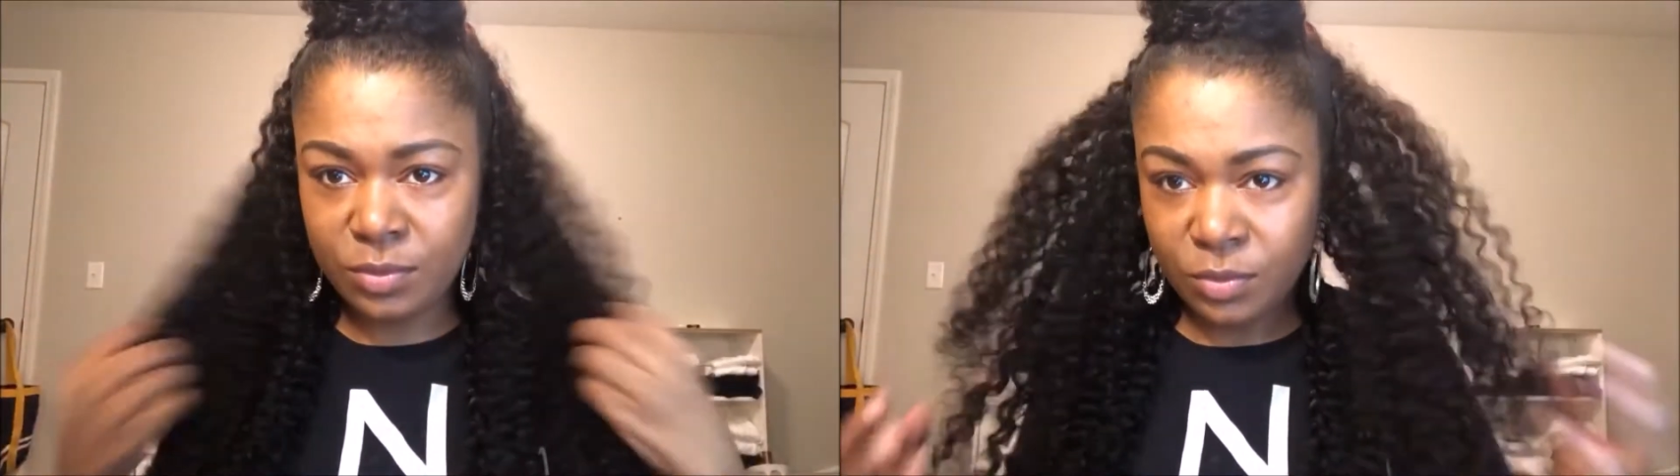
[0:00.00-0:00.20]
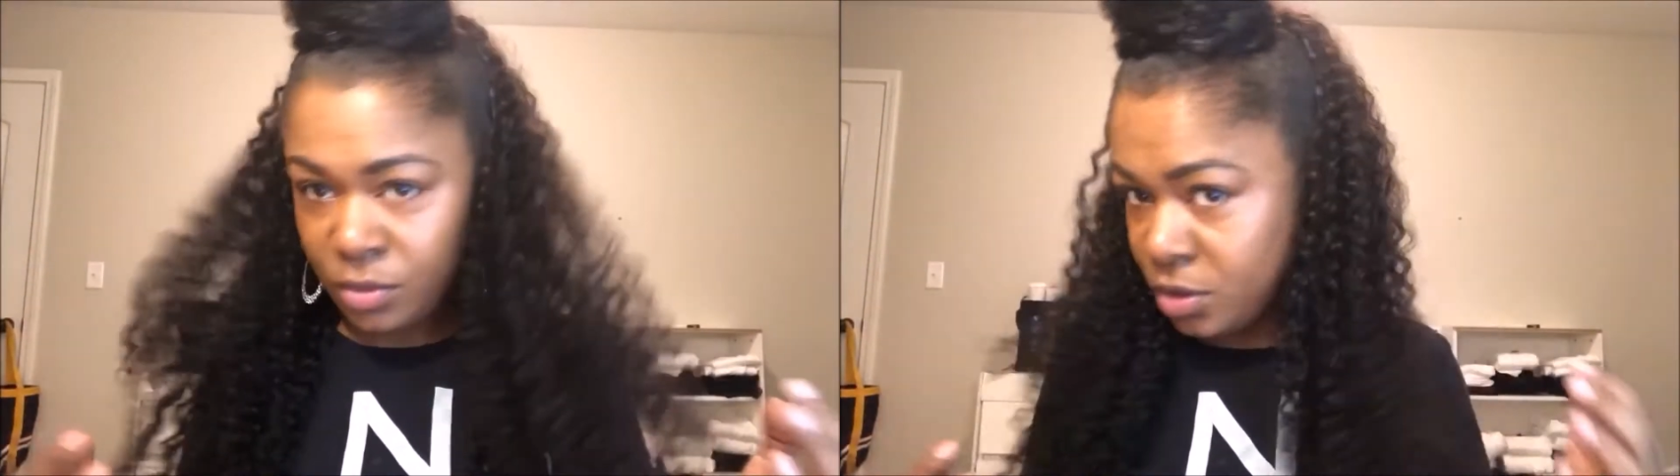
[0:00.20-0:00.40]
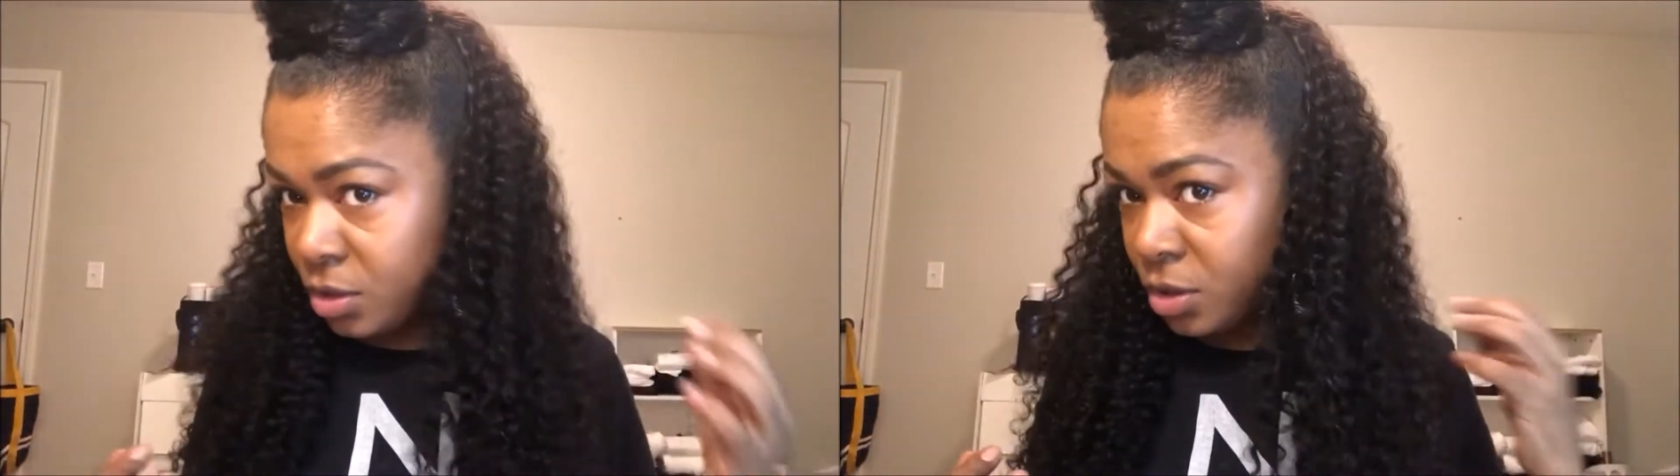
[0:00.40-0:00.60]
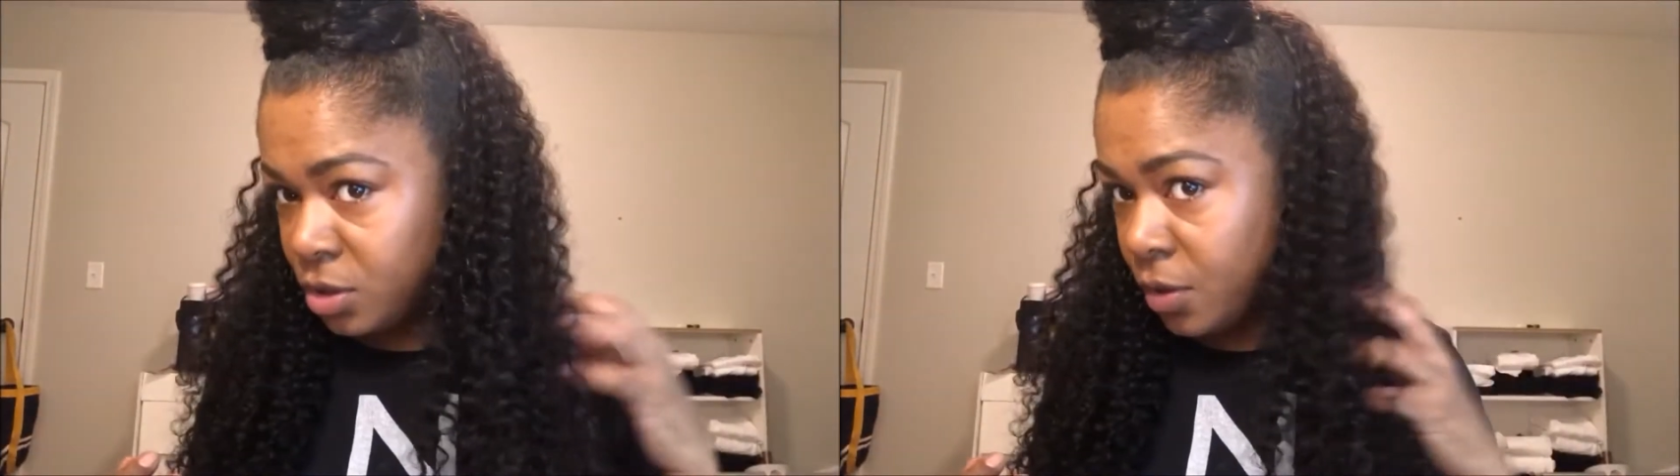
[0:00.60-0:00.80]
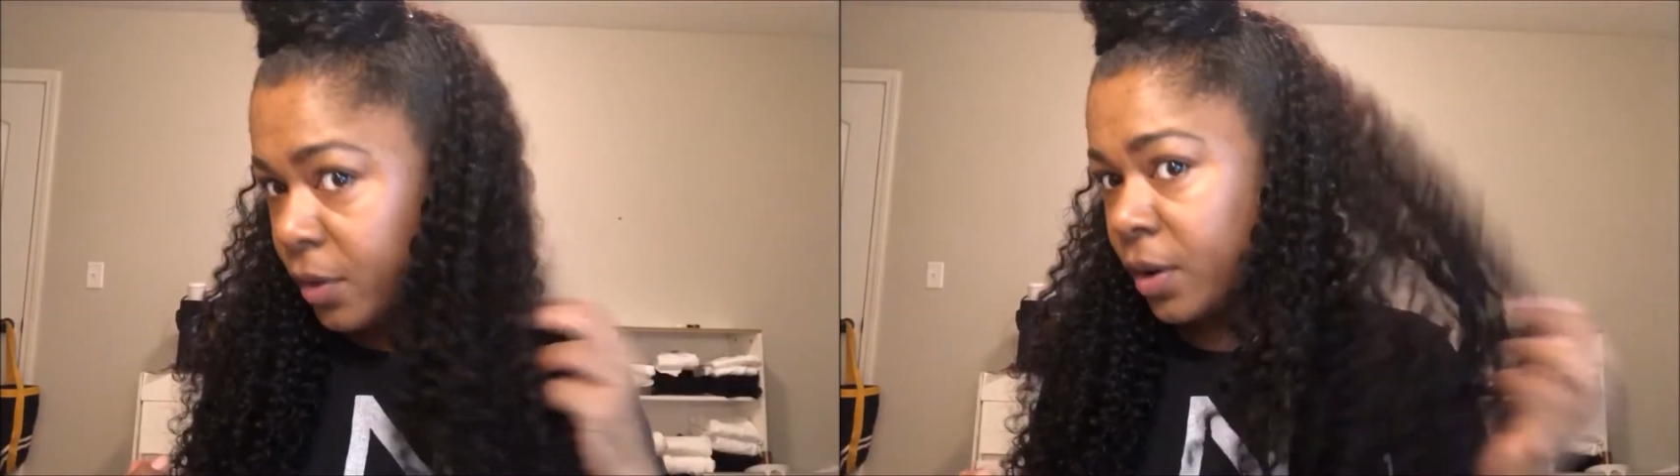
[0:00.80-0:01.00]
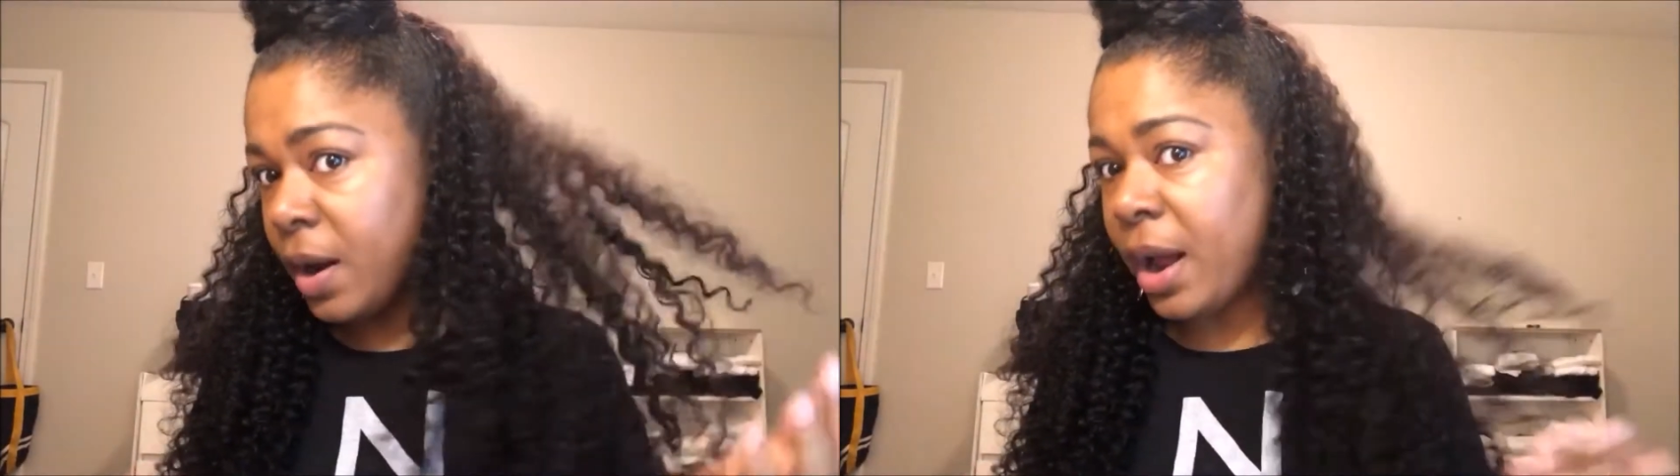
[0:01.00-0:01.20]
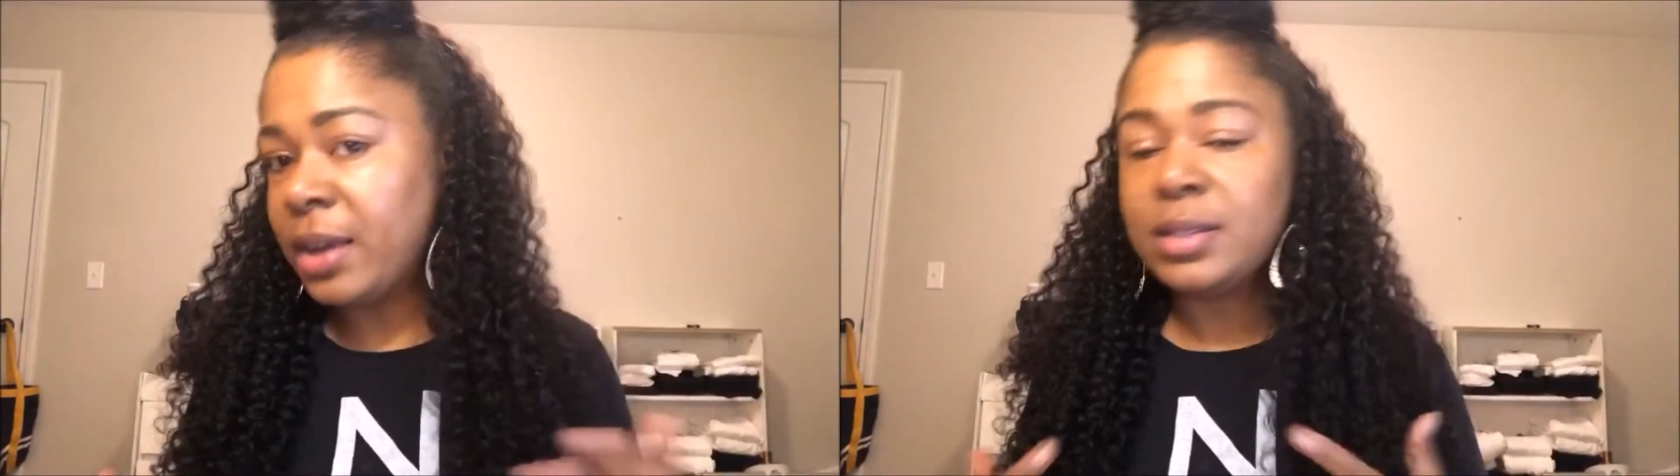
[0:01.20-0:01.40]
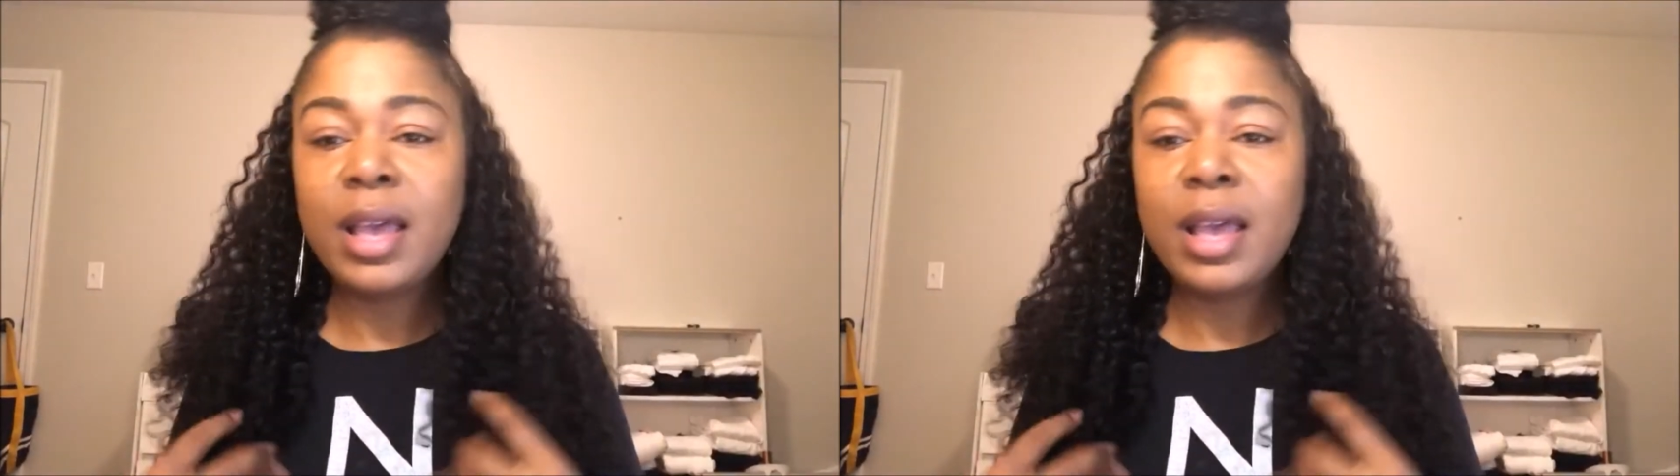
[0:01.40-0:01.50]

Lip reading: so very nice.